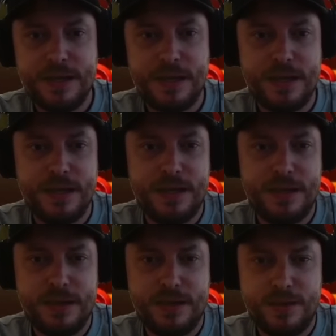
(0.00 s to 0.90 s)

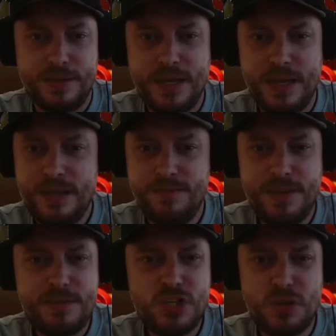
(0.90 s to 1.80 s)
Uh, okay,
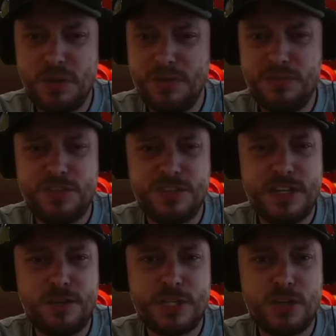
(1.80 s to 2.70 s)
very. This is a
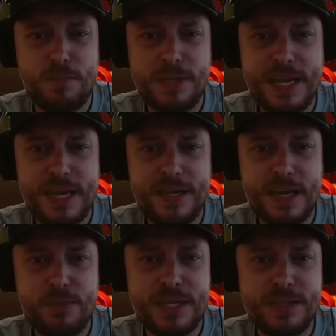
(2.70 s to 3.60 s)
little bit complicated.
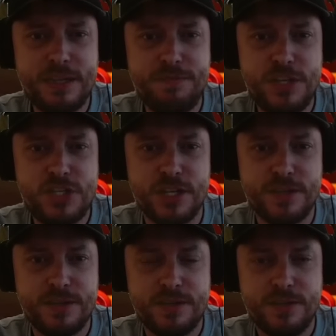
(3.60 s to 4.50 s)
How do we get that
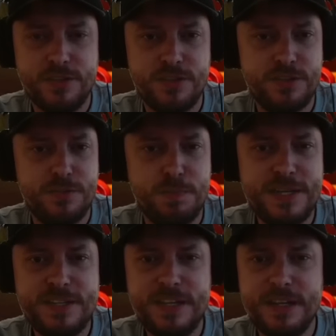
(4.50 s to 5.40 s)
feature?
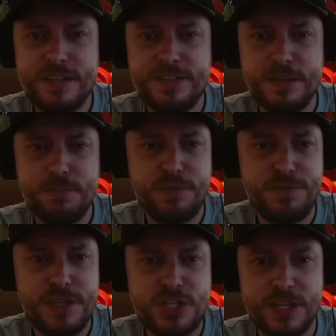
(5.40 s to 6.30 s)
Splitting symbol
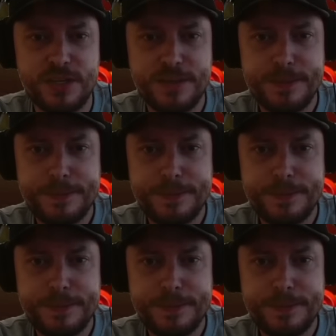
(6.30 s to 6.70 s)
feature.